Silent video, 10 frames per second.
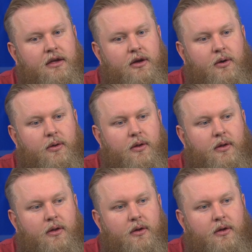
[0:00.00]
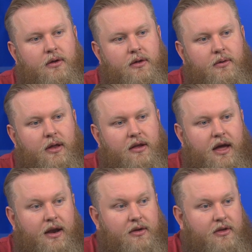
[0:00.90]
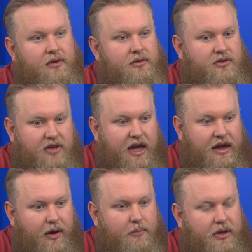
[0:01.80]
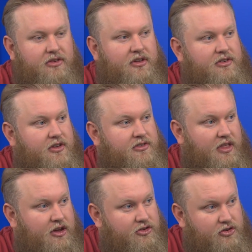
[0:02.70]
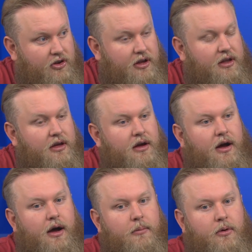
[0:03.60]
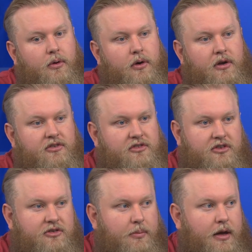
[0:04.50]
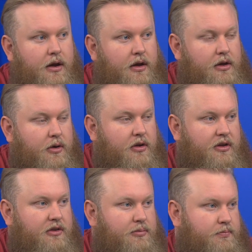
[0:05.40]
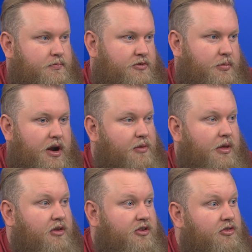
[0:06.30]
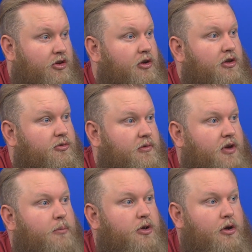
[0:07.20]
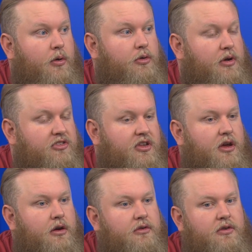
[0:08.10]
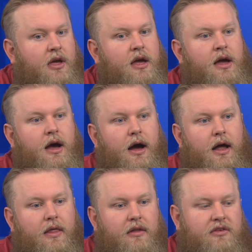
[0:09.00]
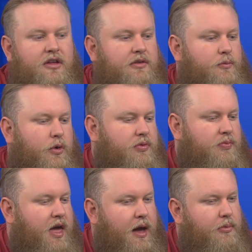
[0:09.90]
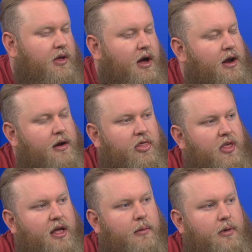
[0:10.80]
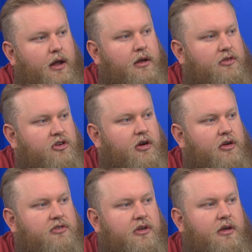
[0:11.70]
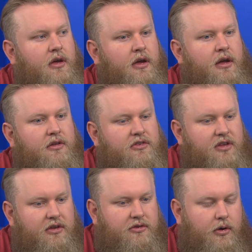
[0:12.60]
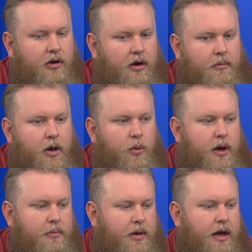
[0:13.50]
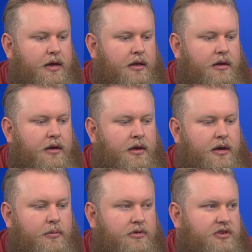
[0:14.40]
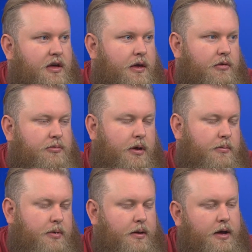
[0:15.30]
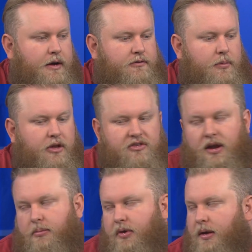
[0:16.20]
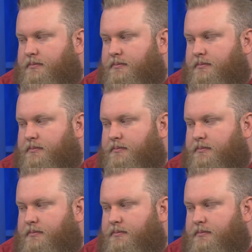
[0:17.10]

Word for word: you know, and, and kind of take care of business as they should, um, or is this just a better, uh, you know, a, a team that isn't as good as we've come to know in recent years? Uh, and it's not worth gambling on. I don't think. I'm kind of just curious to to see, so um, I'll wait back and, and we'll see how they respond. But uh, for me, it's not a play.